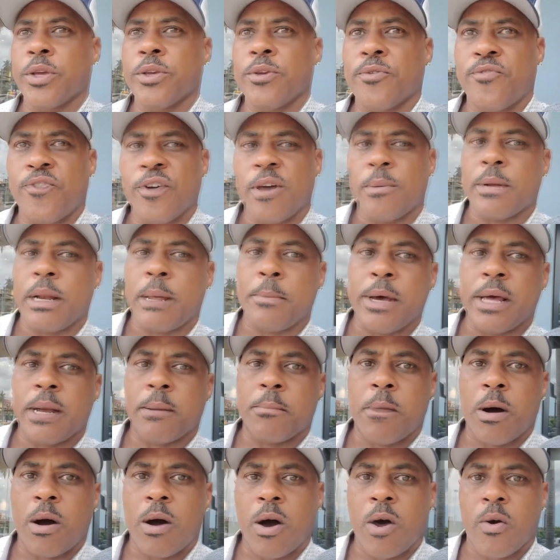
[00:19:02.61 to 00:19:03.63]
you're filming. I'm at a
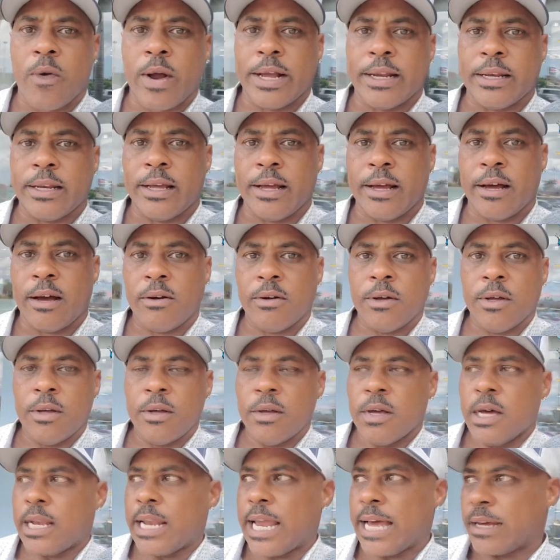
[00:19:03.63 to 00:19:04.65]
mall right now,
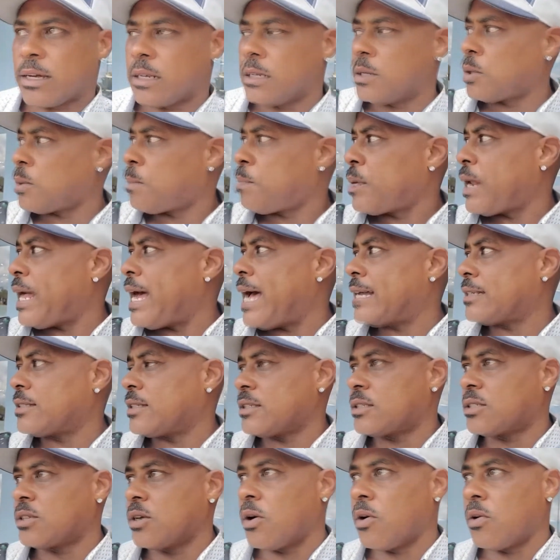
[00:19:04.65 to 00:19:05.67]
like a little plaza,
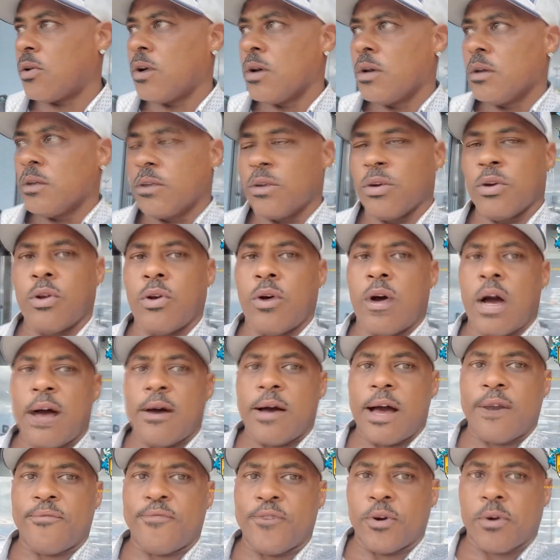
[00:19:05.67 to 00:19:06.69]
so
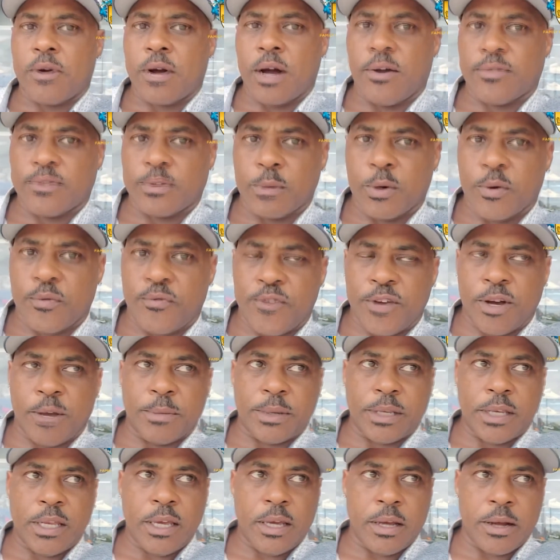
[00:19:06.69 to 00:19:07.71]
I feel comfortable
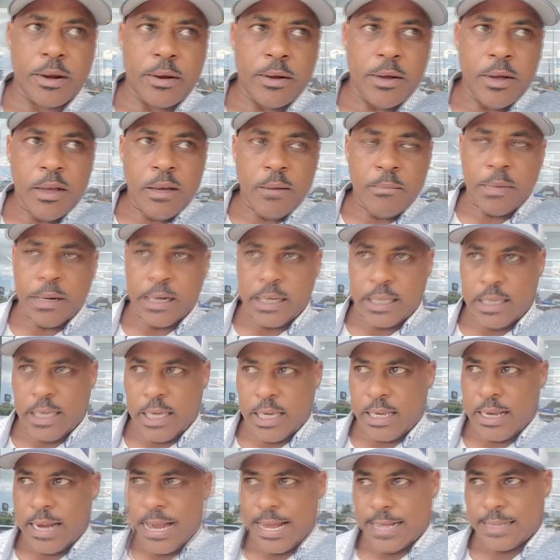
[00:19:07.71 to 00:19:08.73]
filming here. But
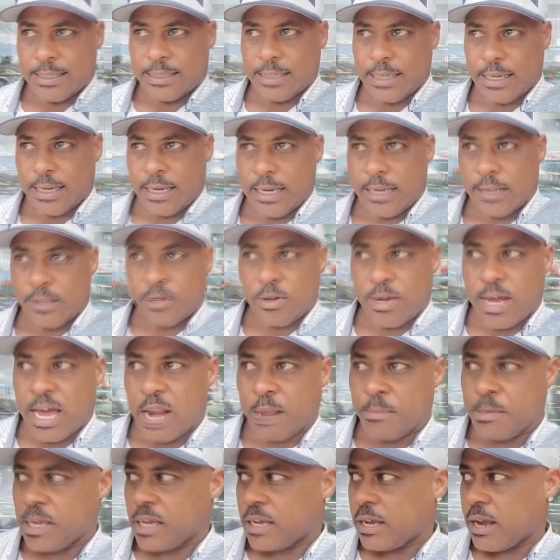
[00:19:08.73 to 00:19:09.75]
again, like I said, you got to
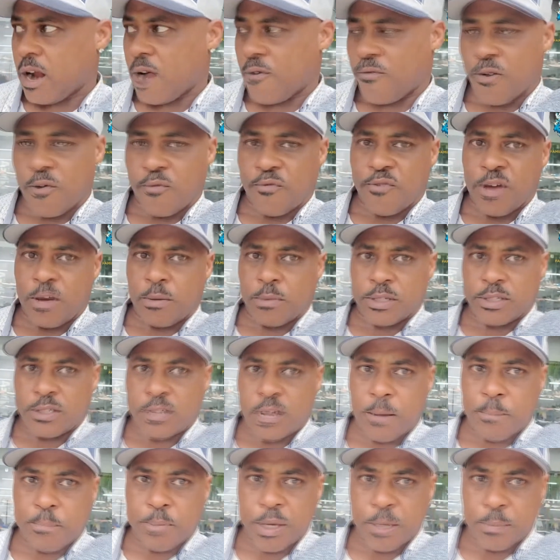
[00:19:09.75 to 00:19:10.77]
be careful filming
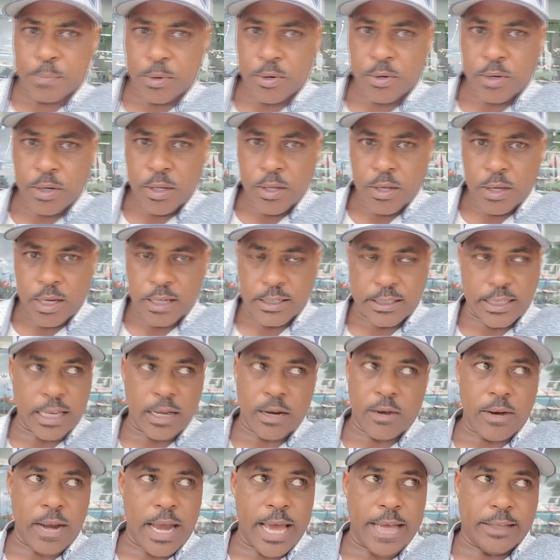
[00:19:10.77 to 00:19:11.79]
some people because they
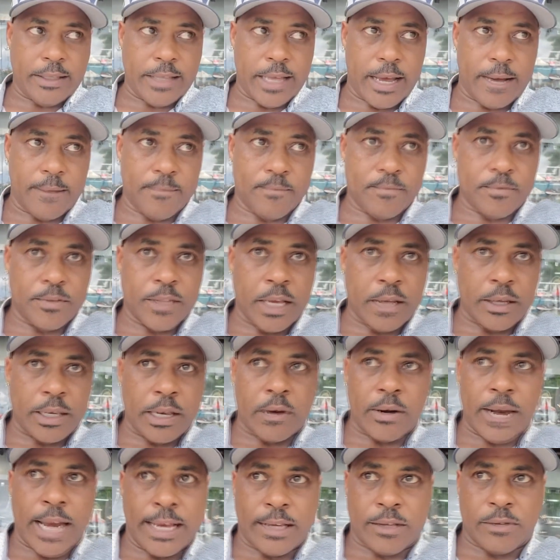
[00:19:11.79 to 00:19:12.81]
don't like that. They
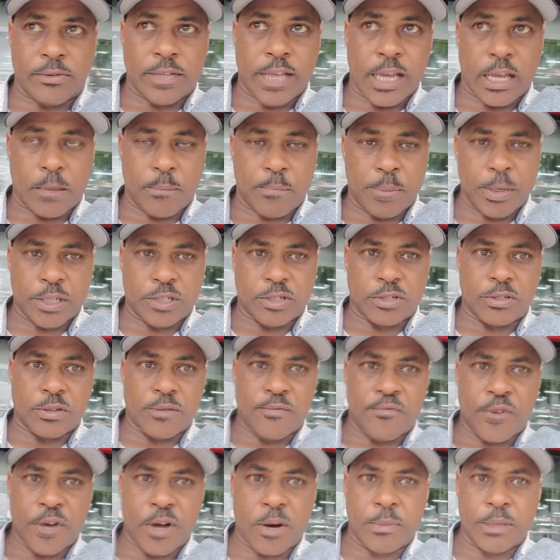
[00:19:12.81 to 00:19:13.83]
don't like you taking pictures and
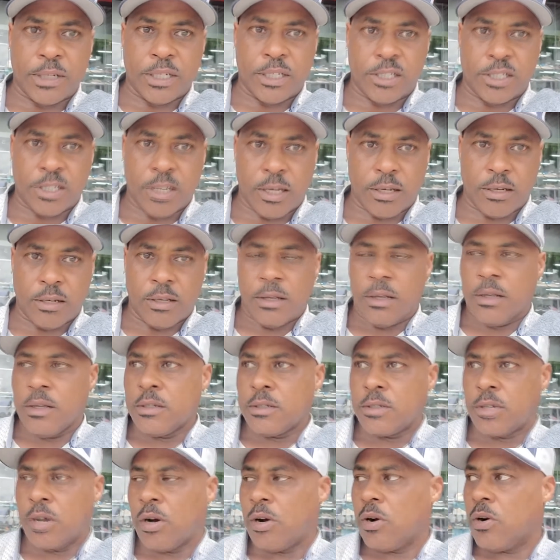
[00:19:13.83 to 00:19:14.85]
filming and shit.
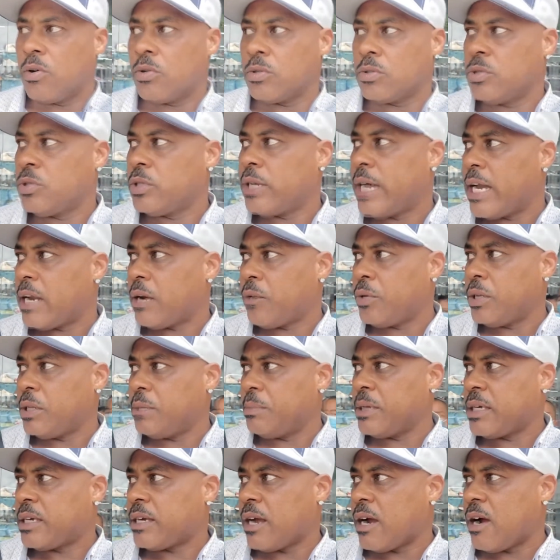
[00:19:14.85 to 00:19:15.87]
So you got to really
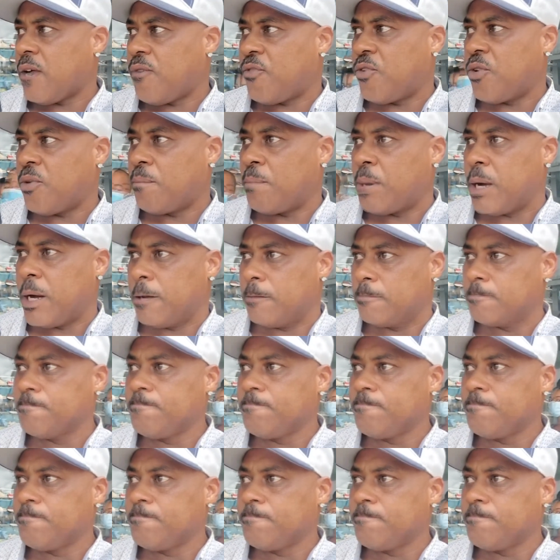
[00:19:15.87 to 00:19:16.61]
be careful. But